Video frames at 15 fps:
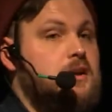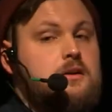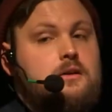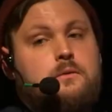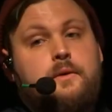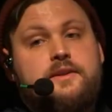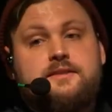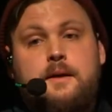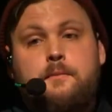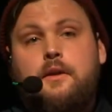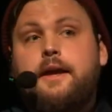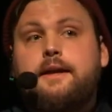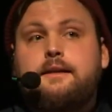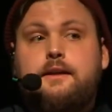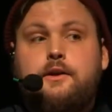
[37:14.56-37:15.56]
with some
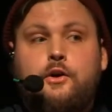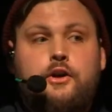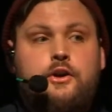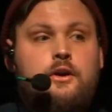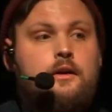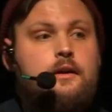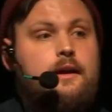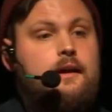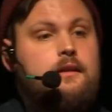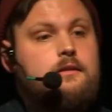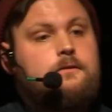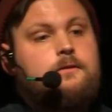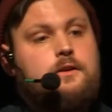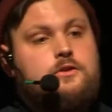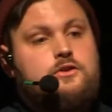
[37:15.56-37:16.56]
likelihood in the
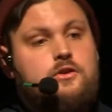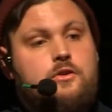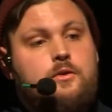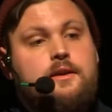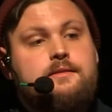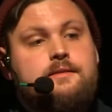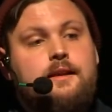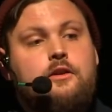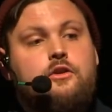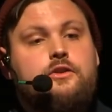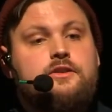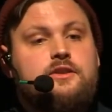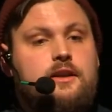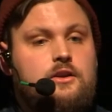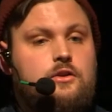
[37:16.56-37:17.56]
future, you can still
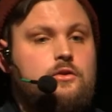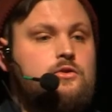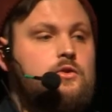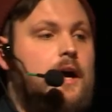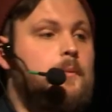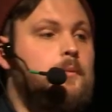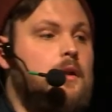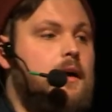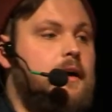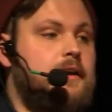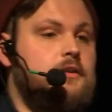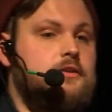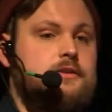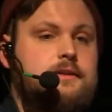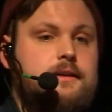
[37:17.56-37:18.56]
continue to apply
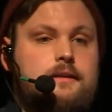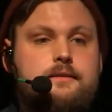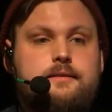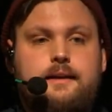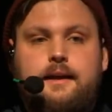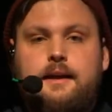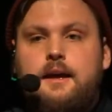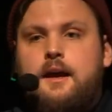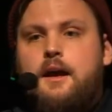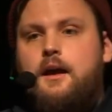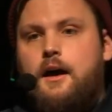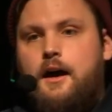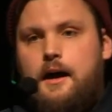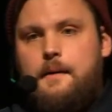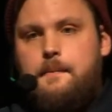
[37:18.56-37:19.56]
your skill set,
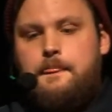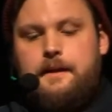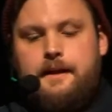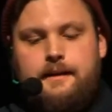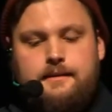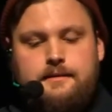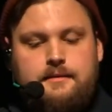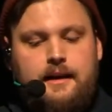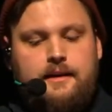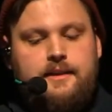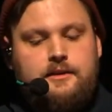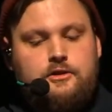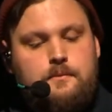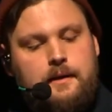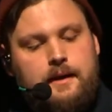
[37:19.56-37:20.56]
I
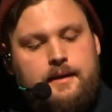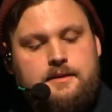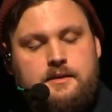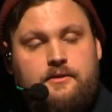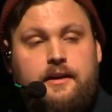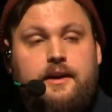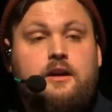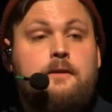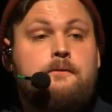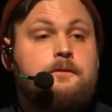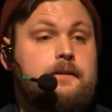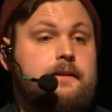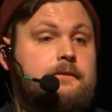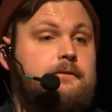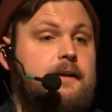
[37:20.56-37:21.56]
think to me, it's a very
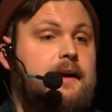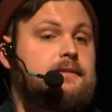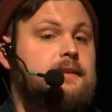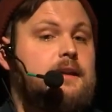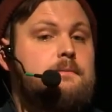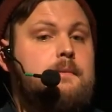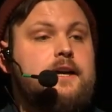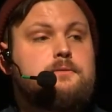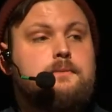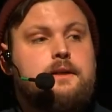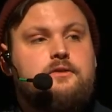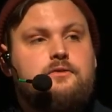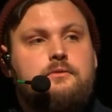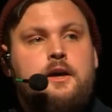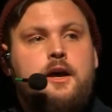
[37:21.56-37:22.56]
comforting fact that it makes
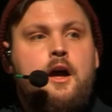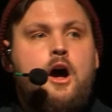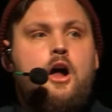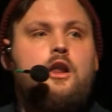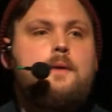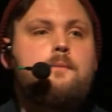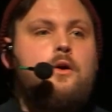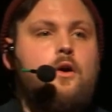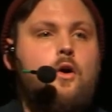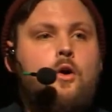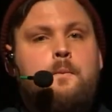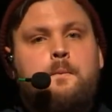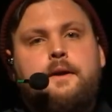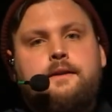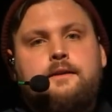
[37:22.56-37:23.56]
me a lot more
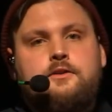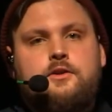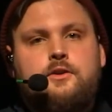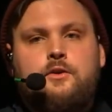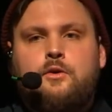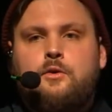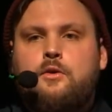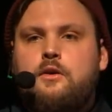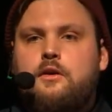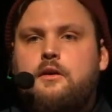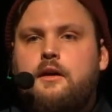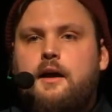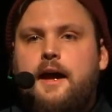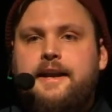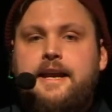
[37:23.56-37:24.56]
open to
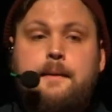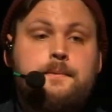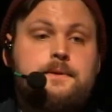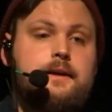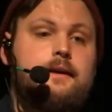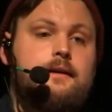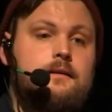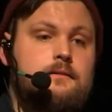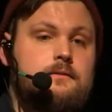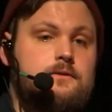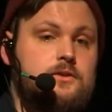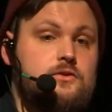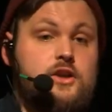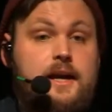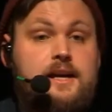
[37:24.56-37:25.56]
adapting
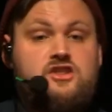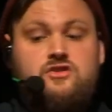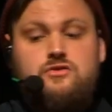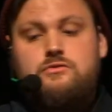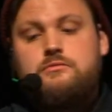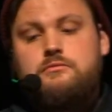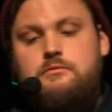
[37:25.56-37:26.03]
to change